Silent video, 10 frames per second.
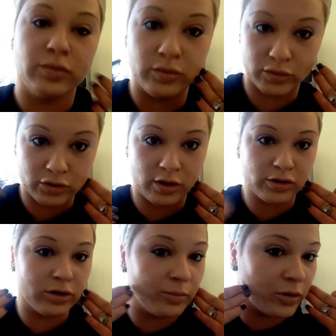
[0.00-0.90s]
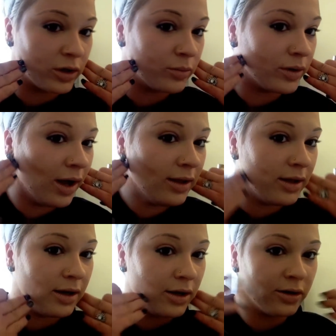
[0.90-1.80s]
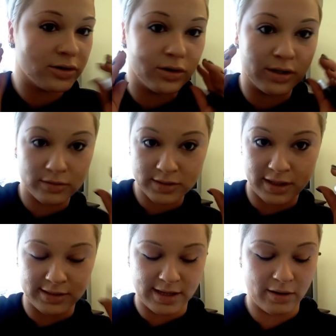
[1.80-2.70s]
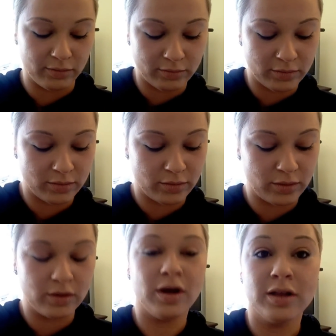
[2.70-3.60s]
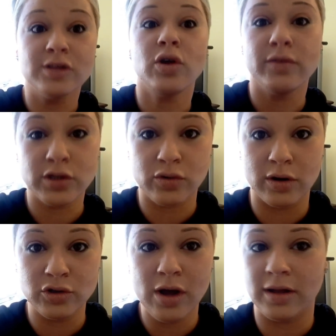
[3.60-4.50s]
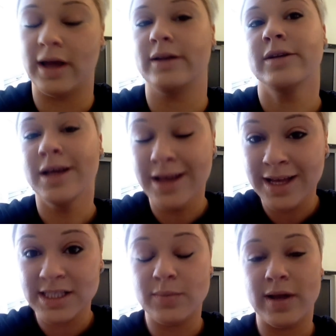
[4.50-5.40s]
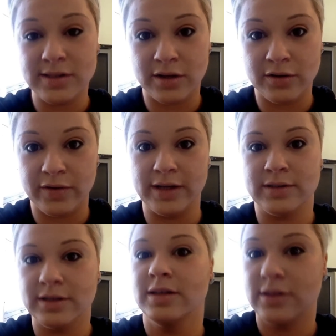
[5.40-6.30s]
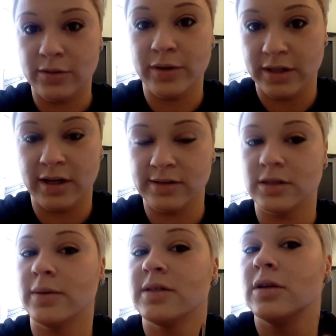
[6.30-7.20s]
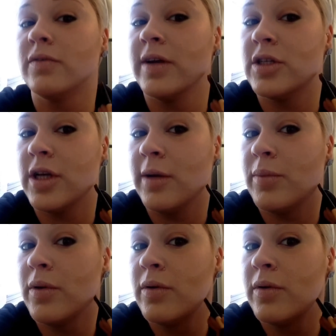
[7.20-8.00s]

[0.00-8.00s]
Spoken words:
will lose structure. And we're going to put highlighting here so it stands out. Unless you have a strong jawline. It depends on your face. It really does. It depends on your face shape,